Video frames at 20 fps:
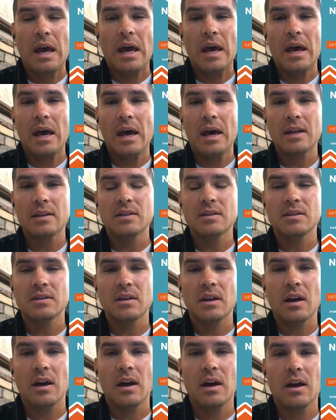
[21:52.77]
at
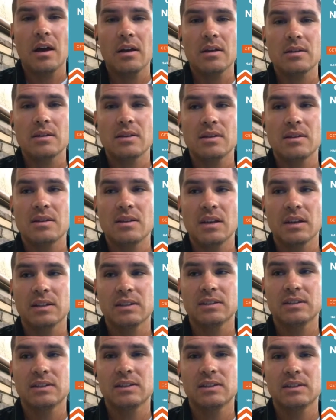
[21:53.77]

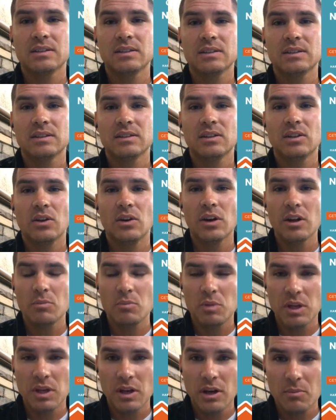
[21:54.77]

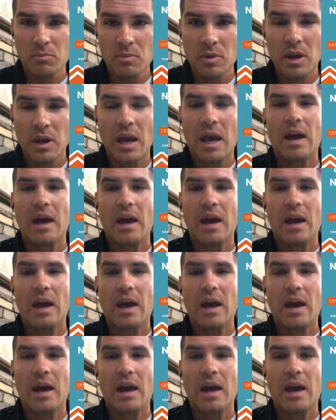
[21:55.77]
6:30 p.m.